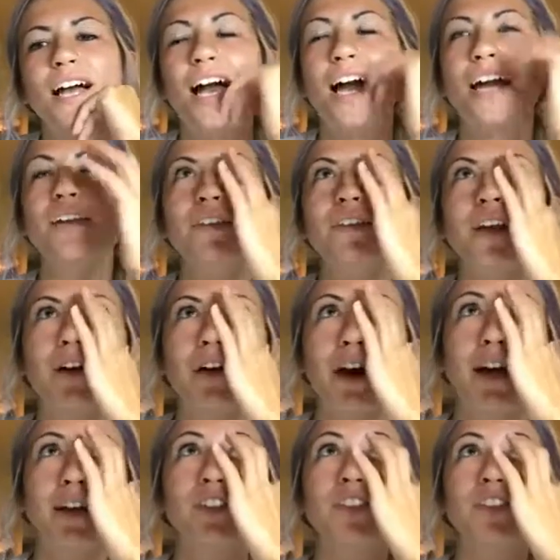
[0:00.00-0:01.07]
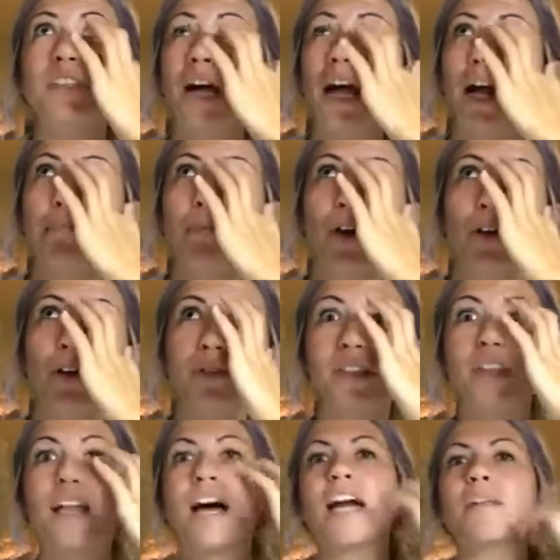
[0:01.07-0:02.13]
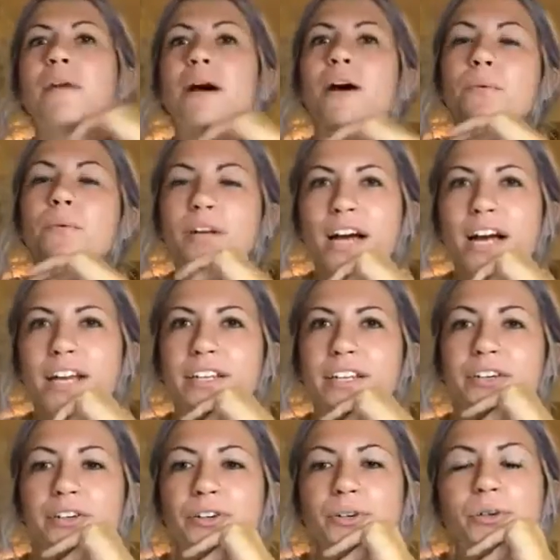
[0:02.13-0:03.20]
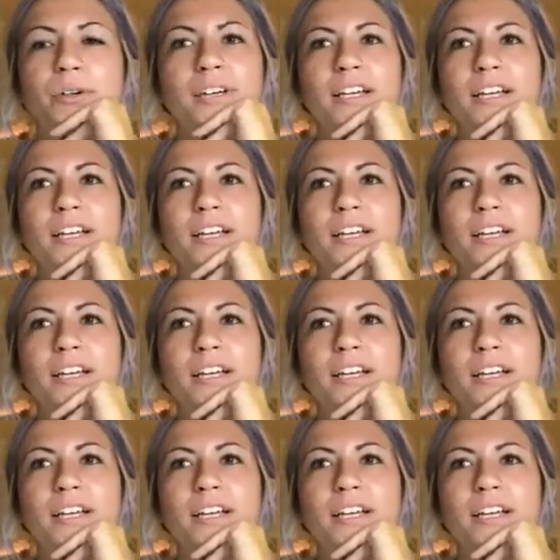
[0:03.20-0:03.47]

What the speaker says: don't know. I post a lot about what I do,